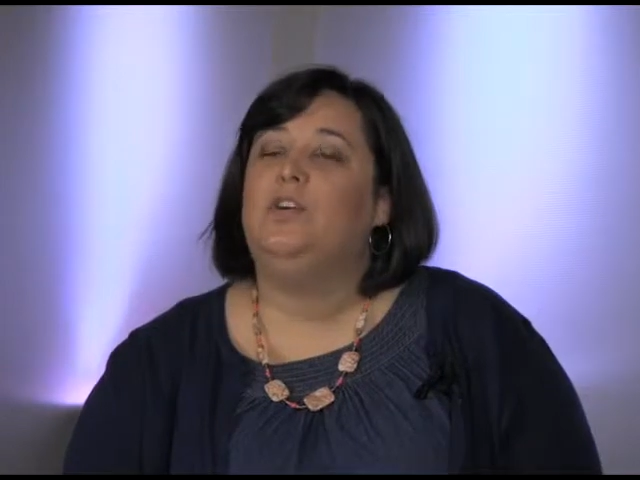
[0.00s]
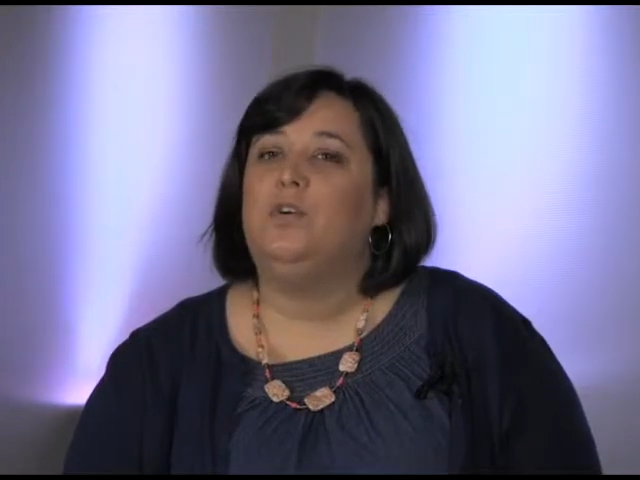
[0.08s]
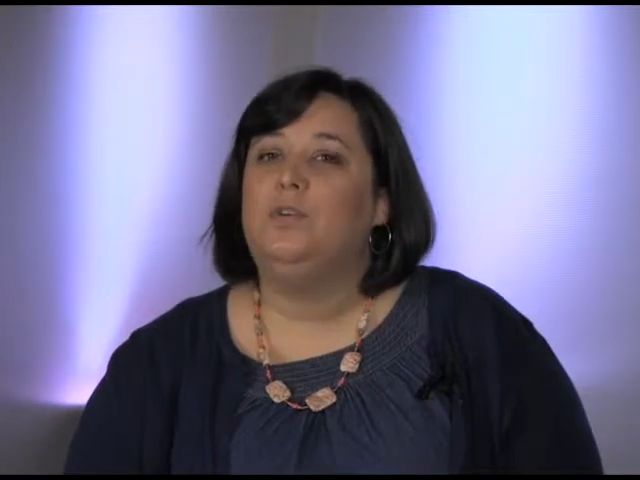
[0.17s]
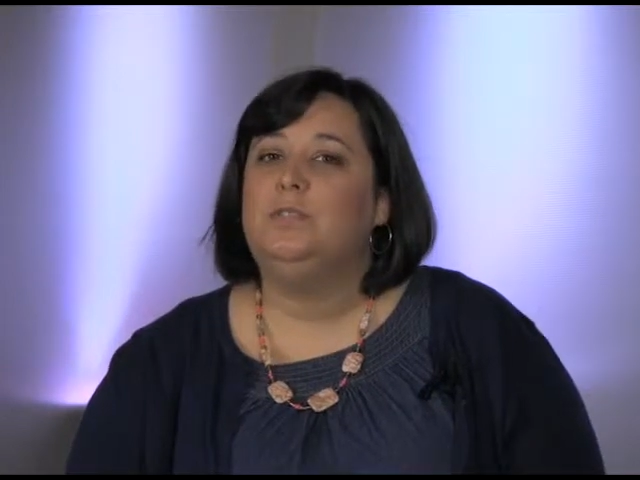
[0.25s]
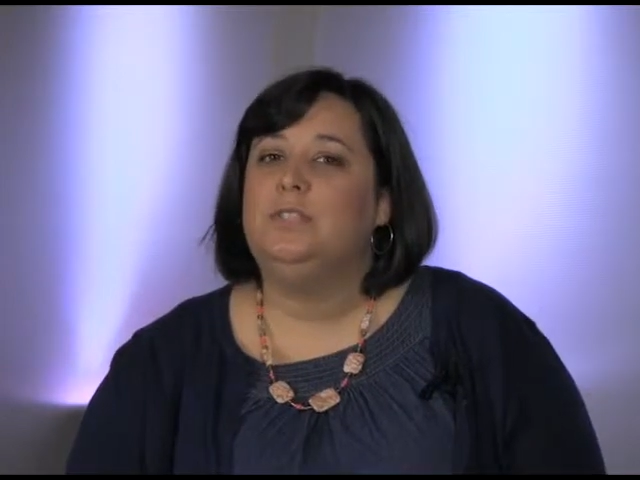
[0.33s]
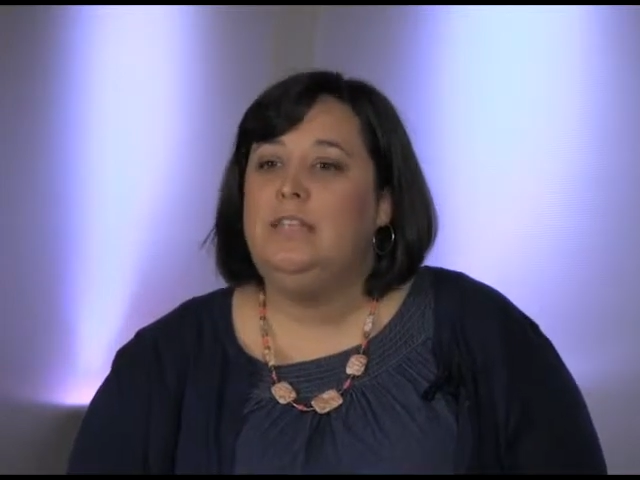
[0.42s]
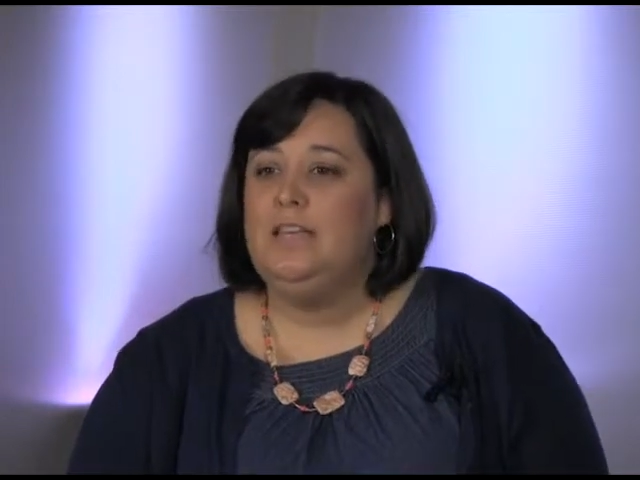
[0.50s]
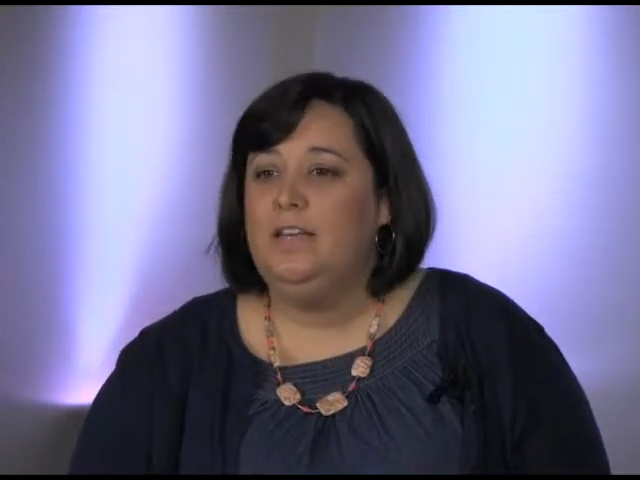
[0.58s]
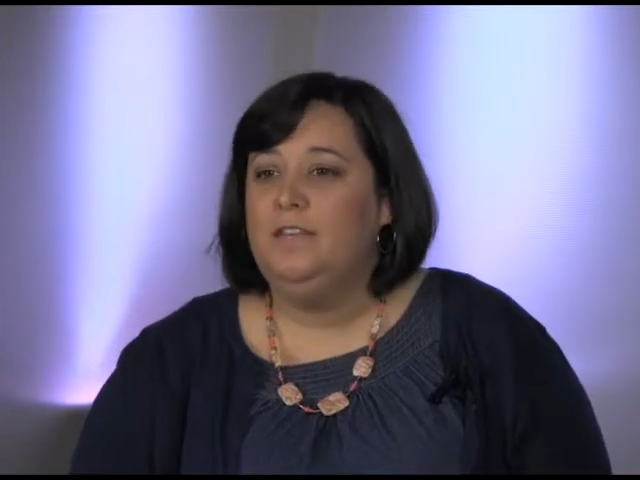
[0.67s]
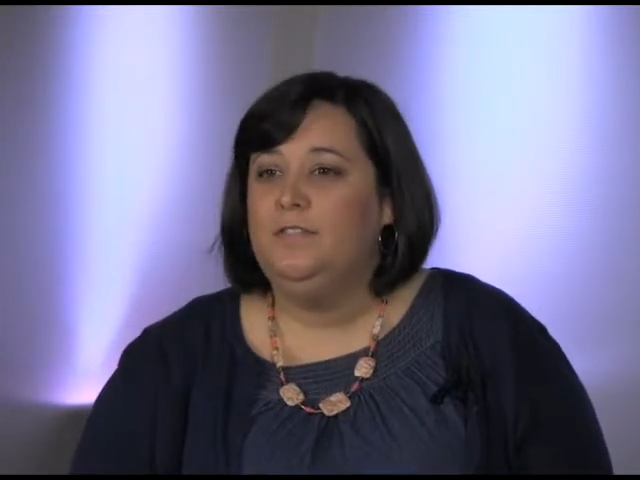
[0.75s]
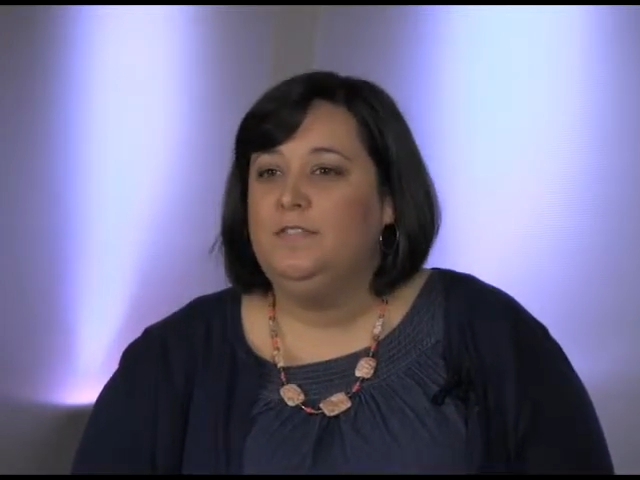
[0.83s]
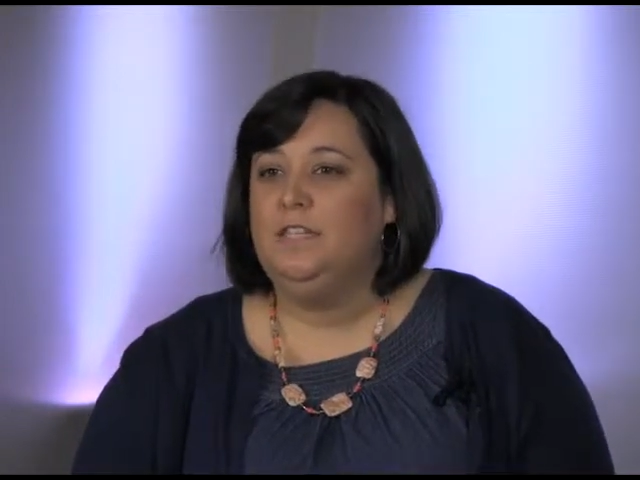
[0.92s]
the girls
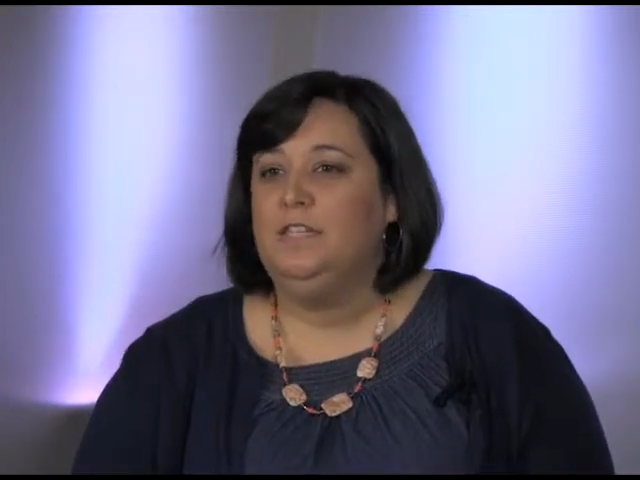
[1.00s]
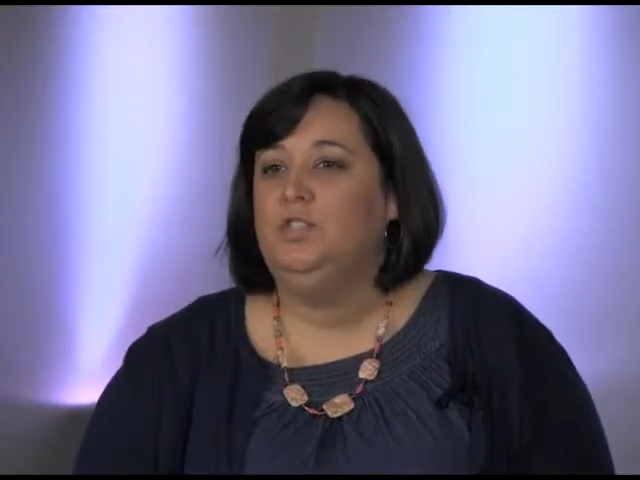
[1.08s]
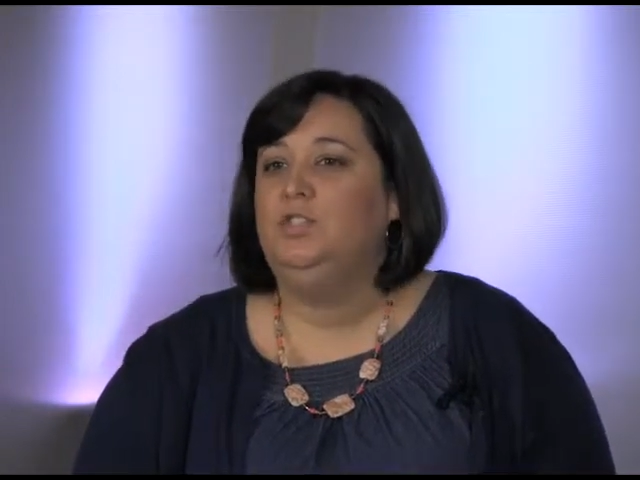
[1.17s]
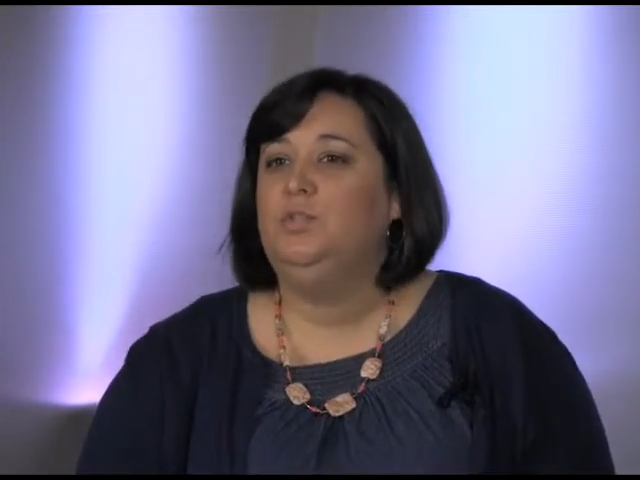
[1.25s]
gifts, and